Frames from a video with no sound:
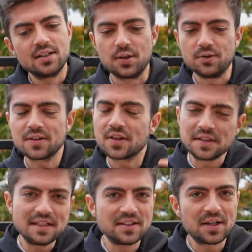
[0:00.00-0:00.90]
you know, not
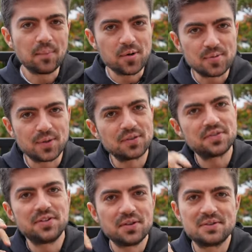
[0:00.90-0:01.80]
only the numbers but
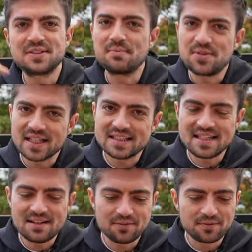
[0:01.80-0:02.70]
also those
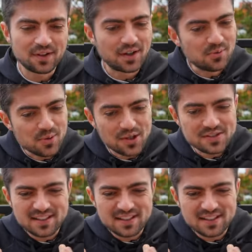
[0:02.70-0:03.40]
subjective words